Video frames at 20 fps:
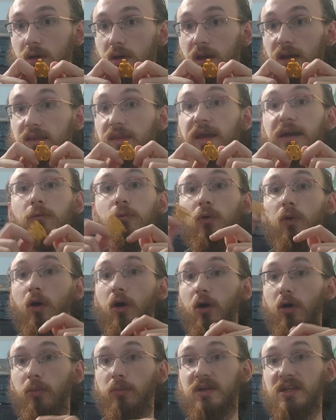and they will
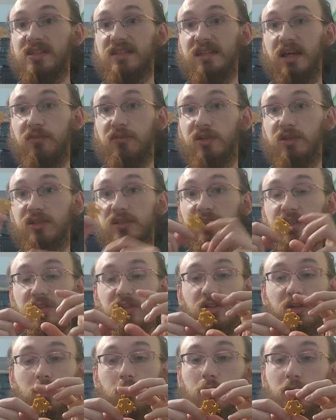all be 7s.
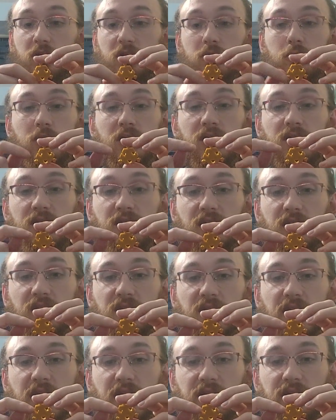So you can
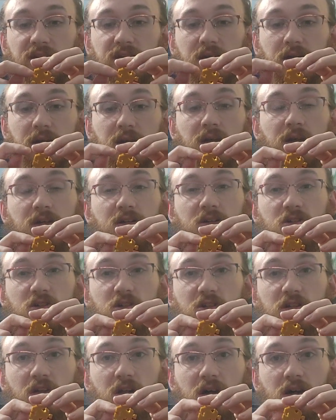connect
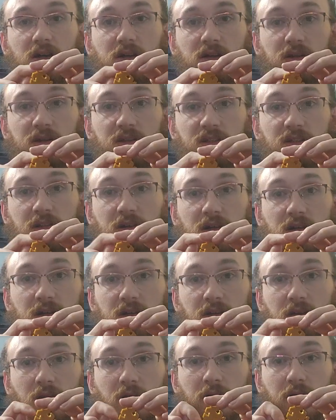slot,
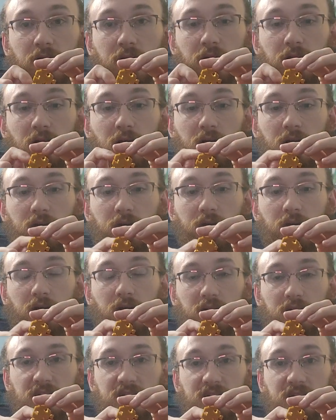lock,
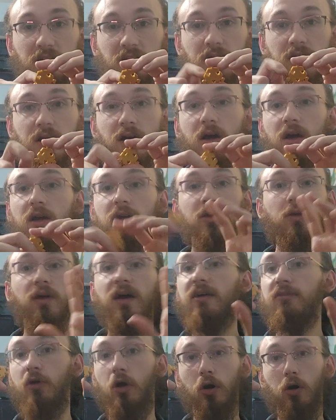slot. You'll
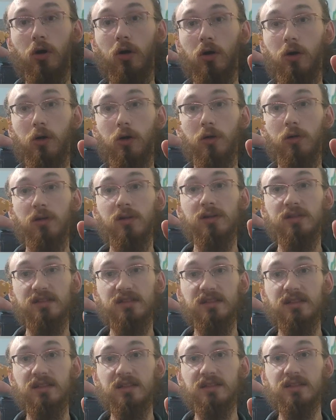have all
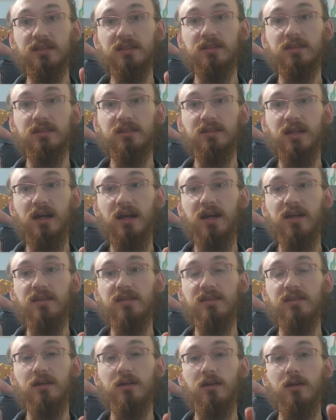6
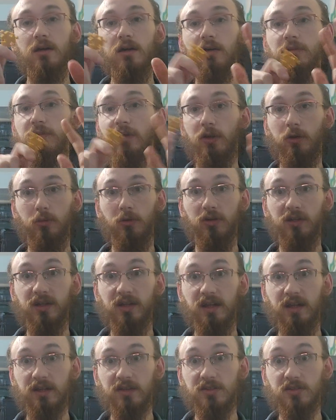sides available to
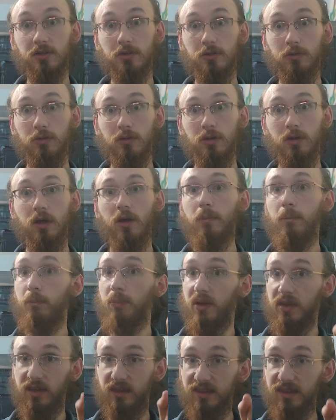connect to.
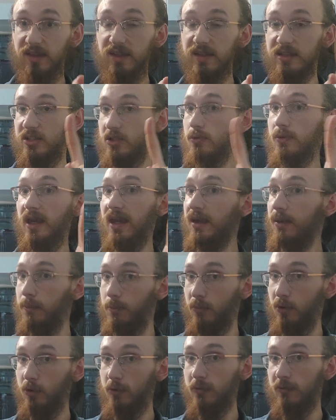But the thing is, you can't
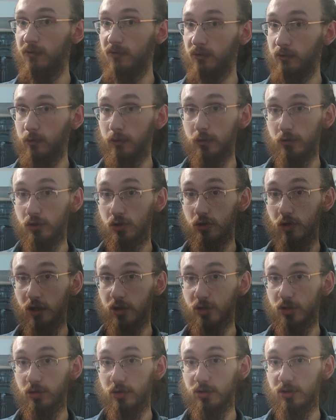move through
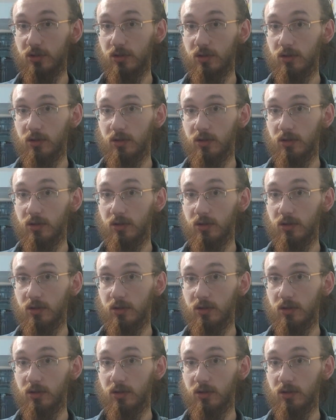structures.